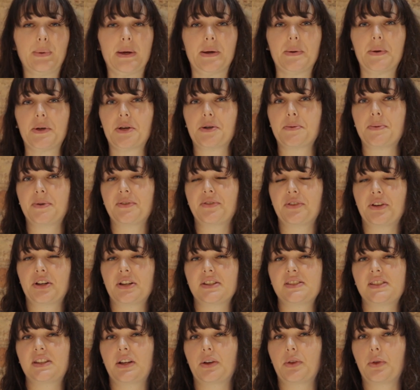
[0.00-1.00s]
week we're going to be
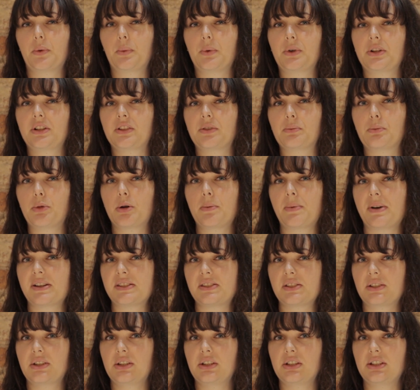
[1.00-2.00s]
focusing on the world of
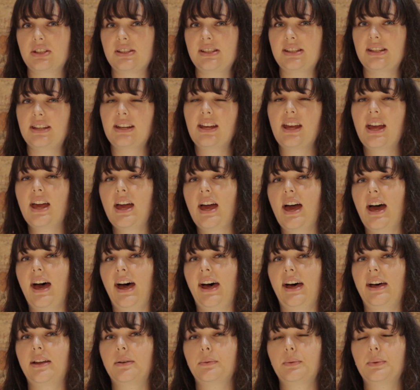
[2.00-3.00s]
mobile security,
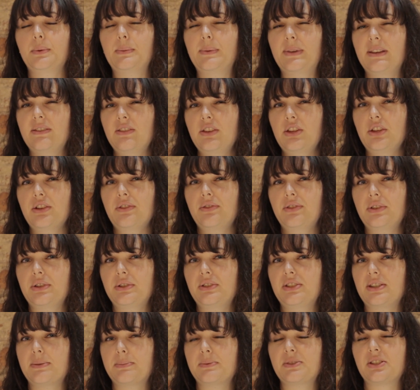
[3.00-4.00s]
and we'll be giving you a
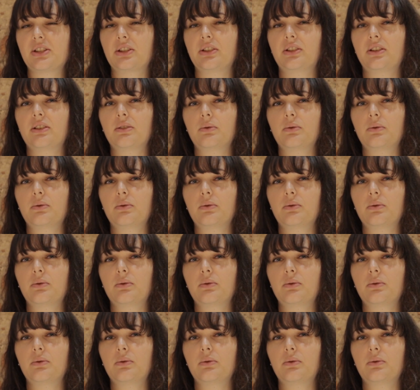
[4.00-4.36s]
few tips on